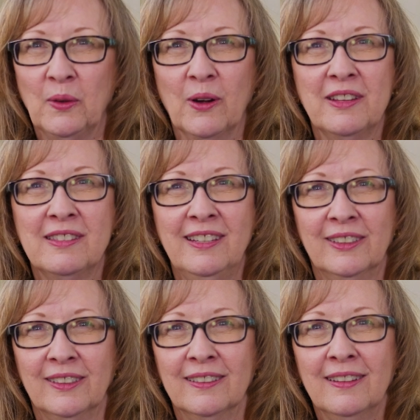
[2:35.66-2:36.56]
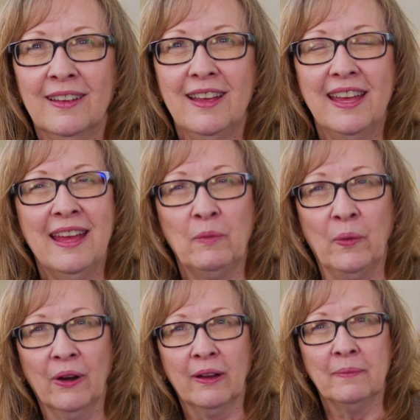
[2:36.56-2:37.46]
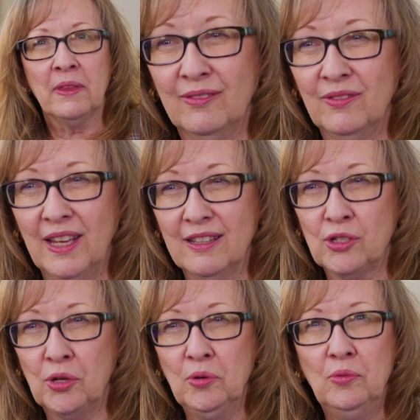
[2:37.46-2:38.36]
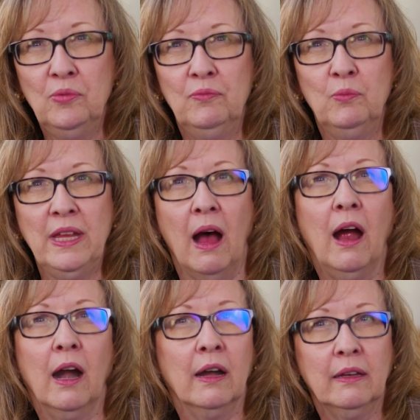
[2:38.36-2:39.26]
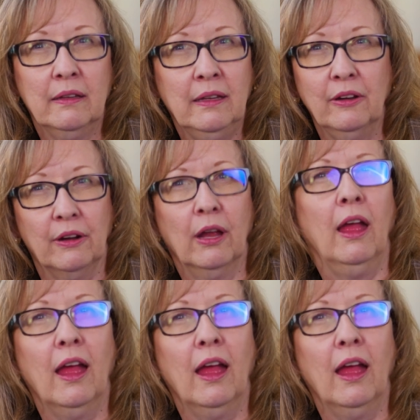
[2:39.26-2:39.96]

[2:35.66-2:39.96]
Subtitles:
Lord is here and at work. That's who we are here.